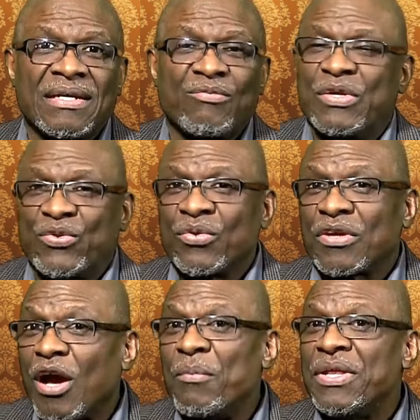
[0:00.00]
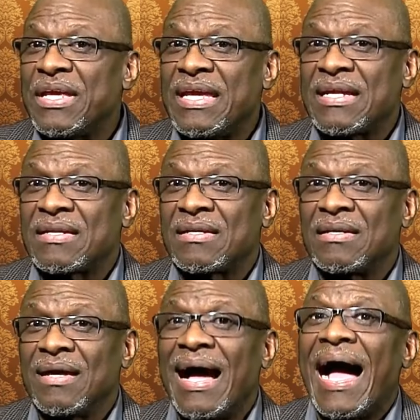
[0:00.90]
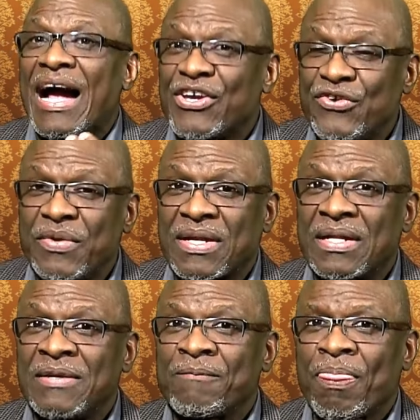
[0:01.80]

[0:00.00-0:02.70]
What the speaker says: We don't communicate accurately.